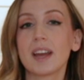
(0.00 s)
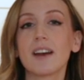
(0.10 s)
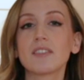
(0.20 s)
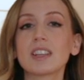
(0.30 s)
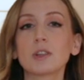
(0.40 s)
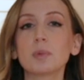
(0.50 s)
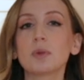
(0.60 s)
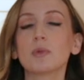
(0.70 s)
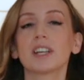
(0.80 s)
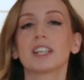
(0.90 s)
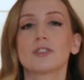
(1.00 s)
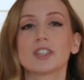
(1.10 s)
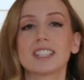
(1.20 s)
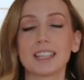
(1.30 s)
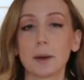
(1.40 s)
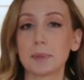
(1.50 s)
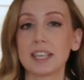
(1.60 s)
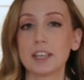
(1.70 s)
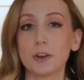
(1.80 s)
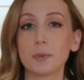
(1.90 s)
We have a little bit more interest up
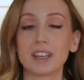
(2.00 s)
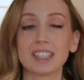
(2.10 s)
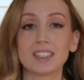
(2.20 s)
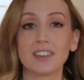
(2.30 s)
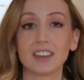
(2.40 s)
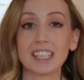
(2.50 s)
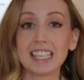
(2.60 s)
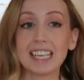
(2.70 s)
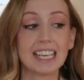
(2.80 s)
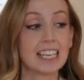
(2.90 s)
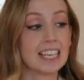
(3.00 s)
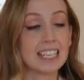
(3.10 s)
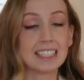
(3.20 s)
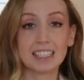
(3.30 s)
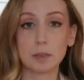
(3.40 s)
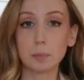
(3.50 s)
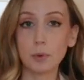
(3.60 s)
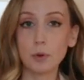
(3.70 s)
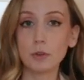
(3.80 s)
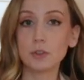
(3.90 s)
here where it's very
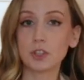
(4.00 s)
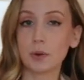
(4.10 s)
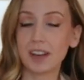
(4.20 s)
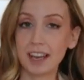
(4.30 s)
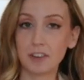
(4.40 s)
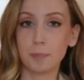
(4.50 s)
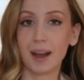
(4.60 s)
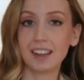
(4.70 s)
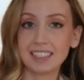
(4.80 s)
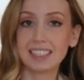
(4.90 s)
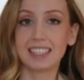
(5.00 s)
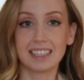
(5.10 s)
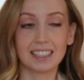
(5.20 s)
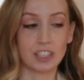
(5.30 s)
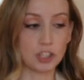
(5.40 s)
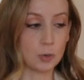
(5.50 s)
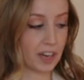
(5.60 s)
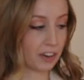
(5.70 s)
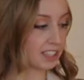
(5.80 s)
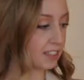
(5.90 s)
simple, so it kind of balances the two
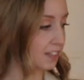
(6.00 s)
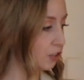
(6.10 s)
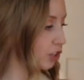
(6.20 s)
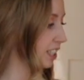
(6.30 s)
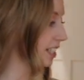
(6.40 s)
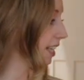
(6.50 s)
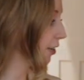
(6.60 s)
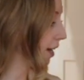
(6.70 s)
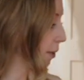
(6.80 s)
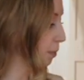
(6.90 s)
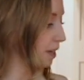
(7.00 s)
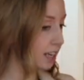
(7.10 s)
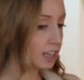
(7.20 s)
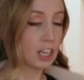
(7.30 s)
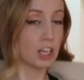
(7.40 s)
areas of interest that are happening.